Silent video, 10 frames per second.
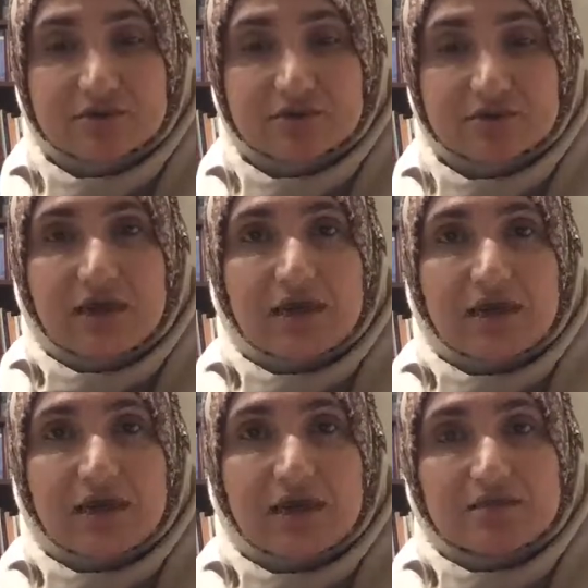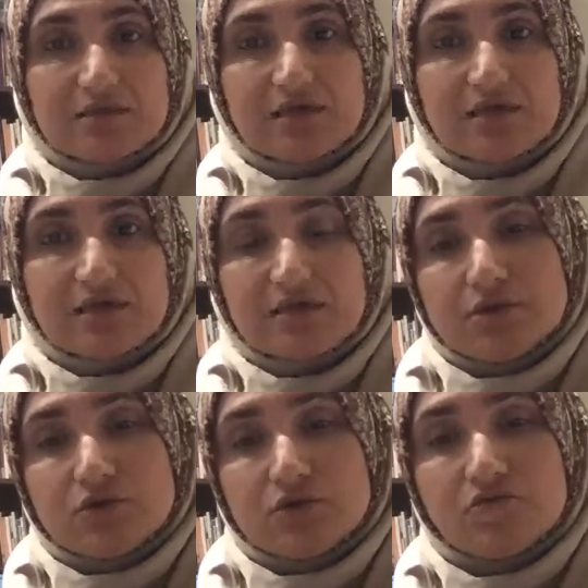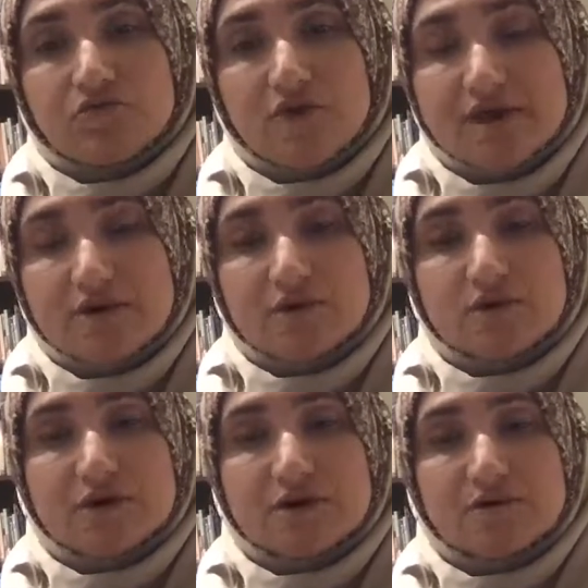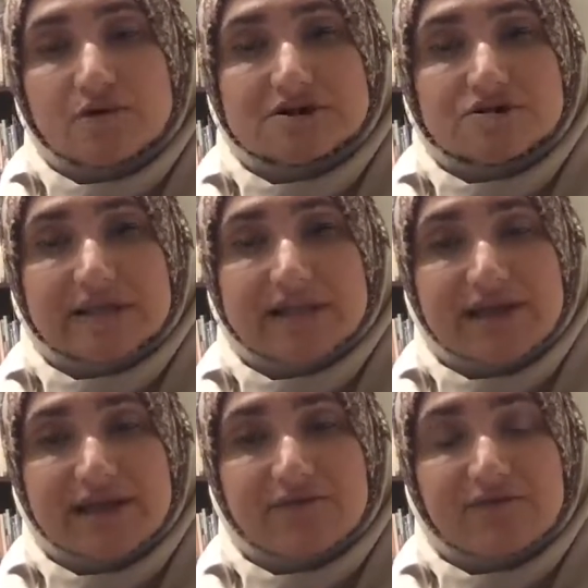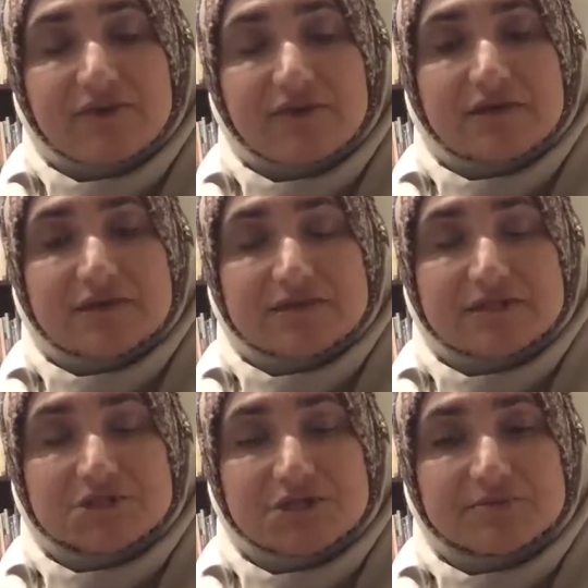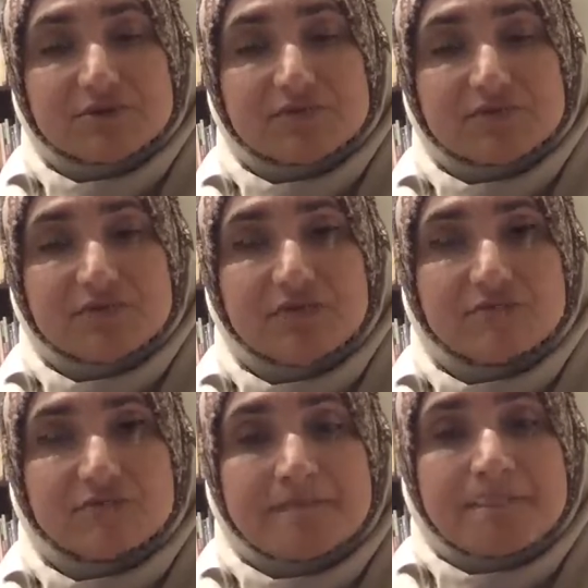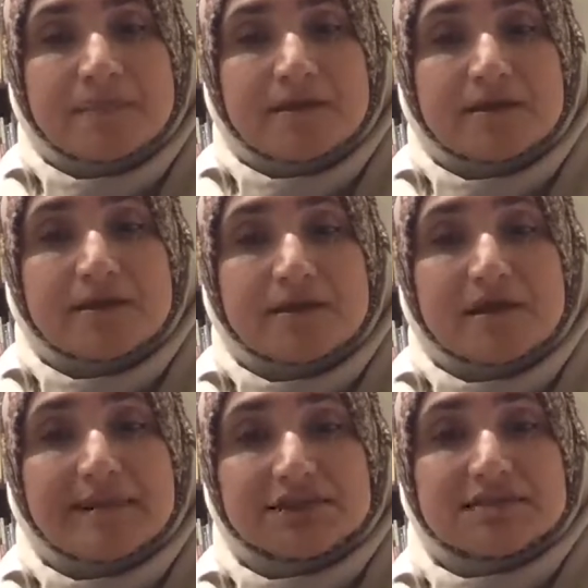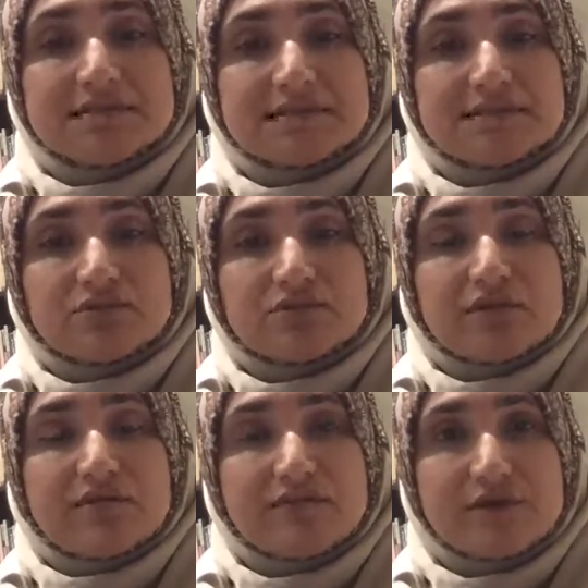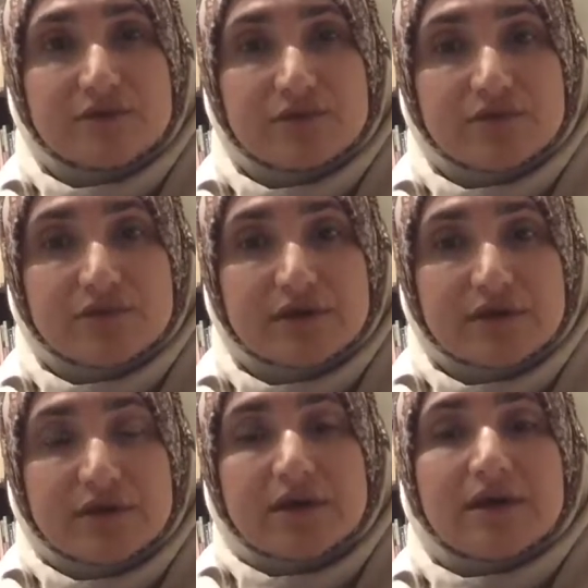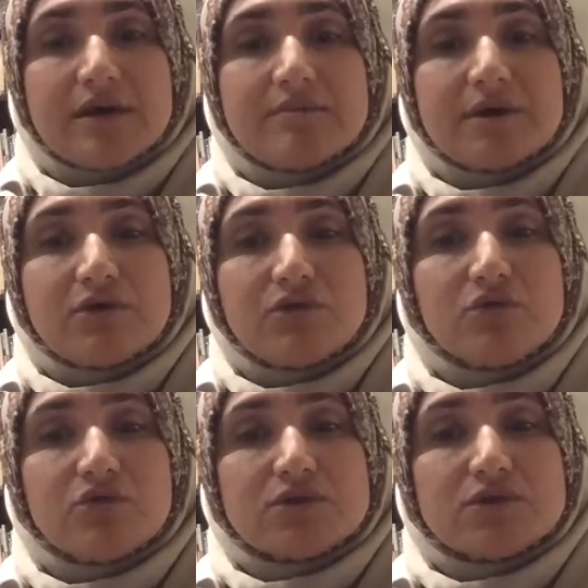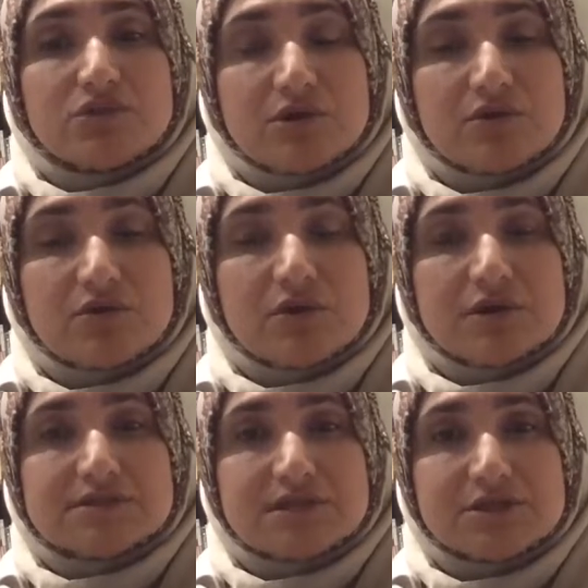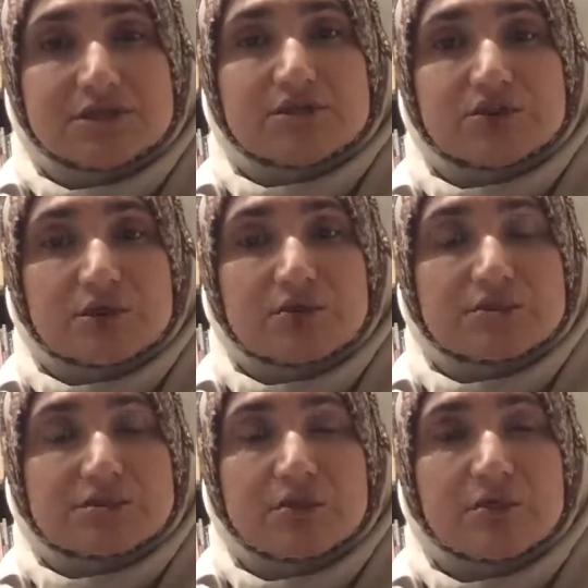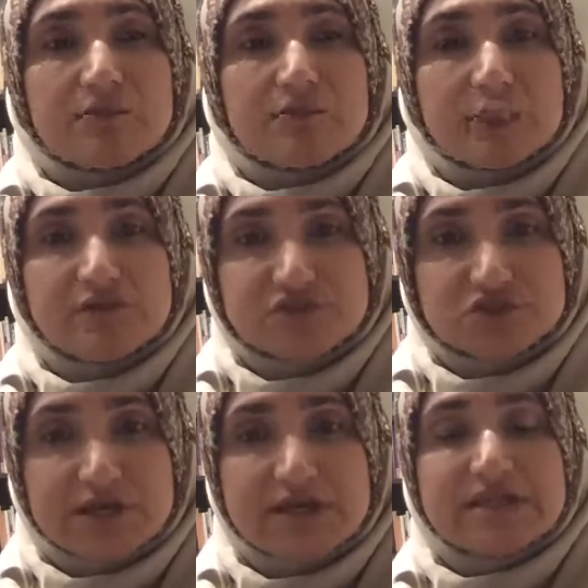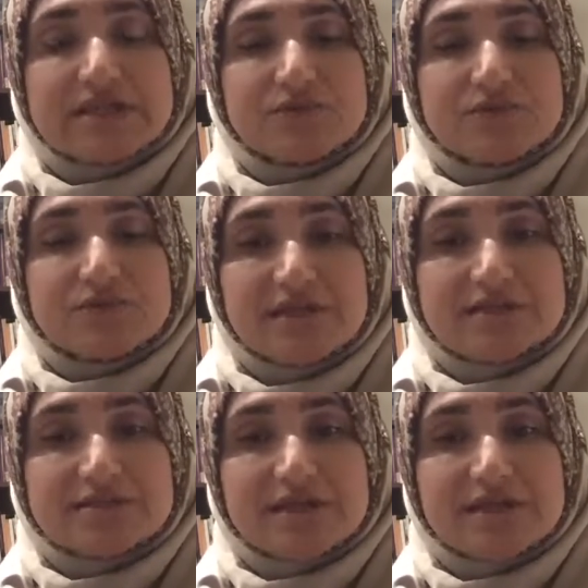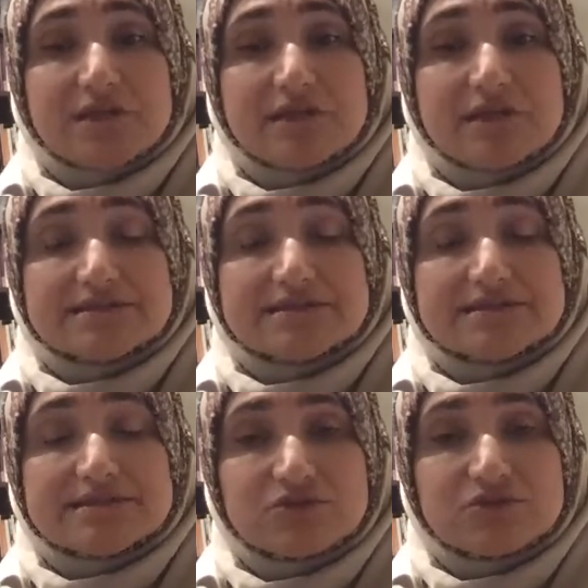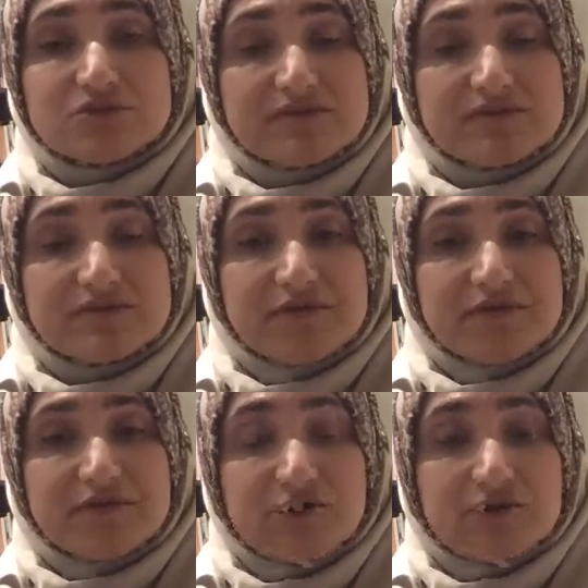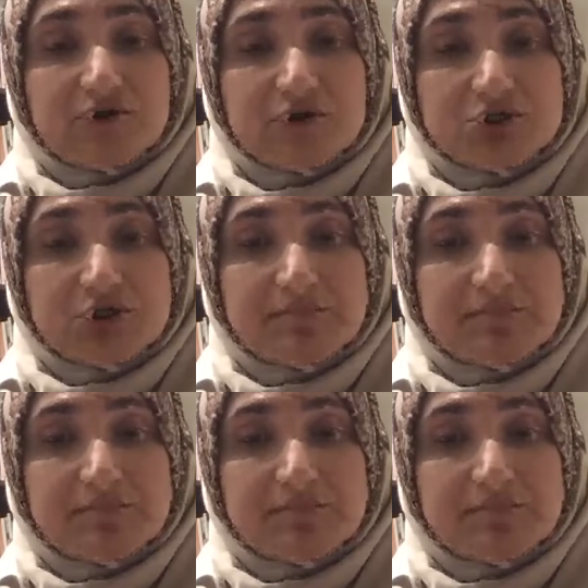And then, you know, on Friday, when we read Surah Al-Kahf, the chapter of the cave, you know, it mentions the story of the youth who were so full of strength and resilience that Allah decided to give them a very difficult hardship.